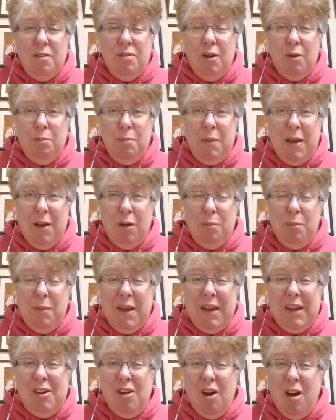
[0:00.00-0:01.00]
There may or
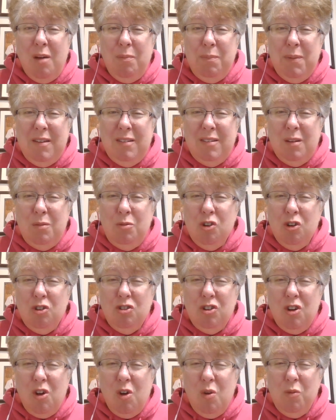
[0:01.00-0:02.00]
may not be some
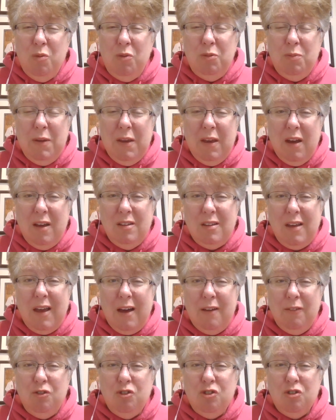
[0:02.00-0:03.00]
Church at Homes because
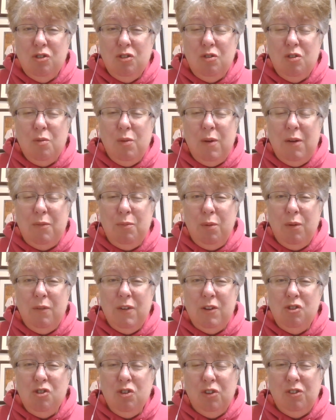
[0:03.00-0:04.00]
we have
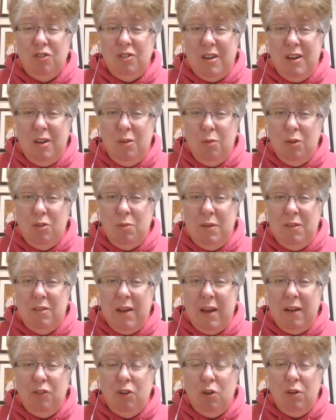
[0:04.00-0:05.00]
provincial synod, which
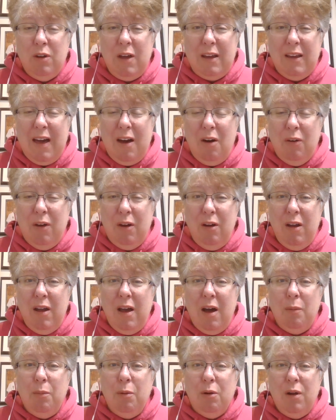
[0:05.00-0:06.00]
means I have to go to
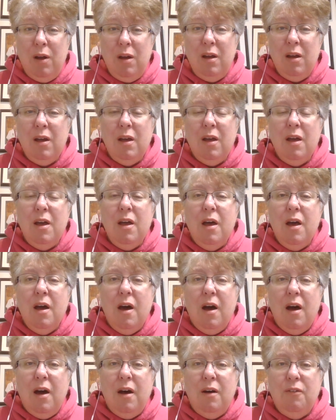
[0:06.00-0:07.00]
Calgary, Alberta,
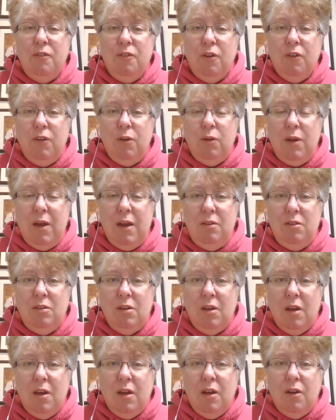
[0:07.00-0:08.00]
for a few
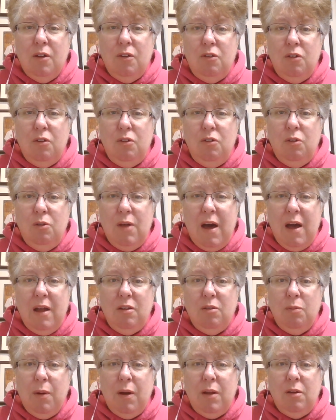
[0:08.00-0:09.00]
days to do
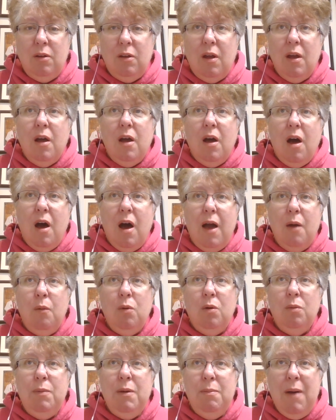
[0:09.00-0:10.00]
that. But I
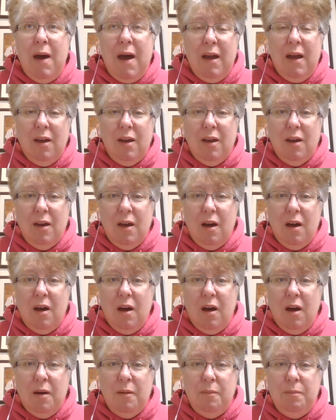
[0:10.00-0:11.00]
will be back,
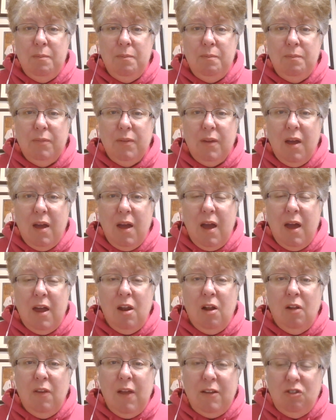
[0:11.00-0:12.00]
and
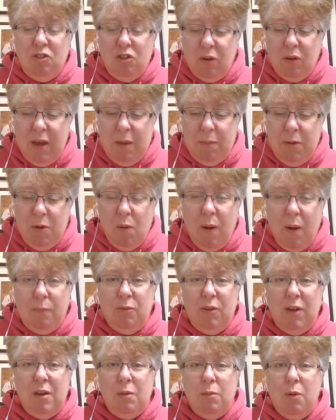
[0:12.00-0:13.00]
I'll keep you
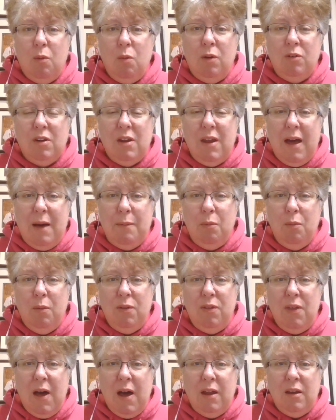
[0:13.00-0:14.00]
updated about what's going to happen
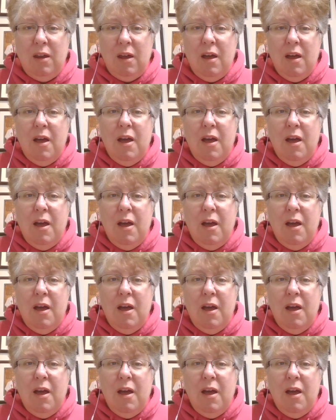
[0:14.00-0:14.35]
with that.